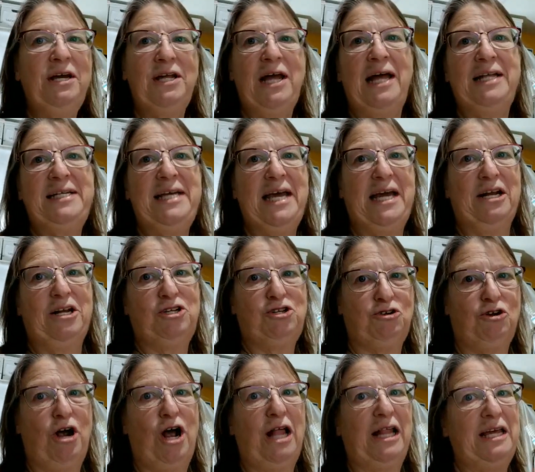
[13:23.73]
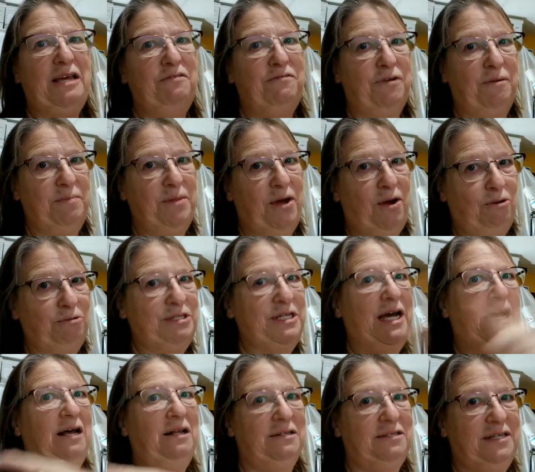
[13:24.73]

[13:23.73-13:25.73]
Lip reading: had taken a trolley from the hotel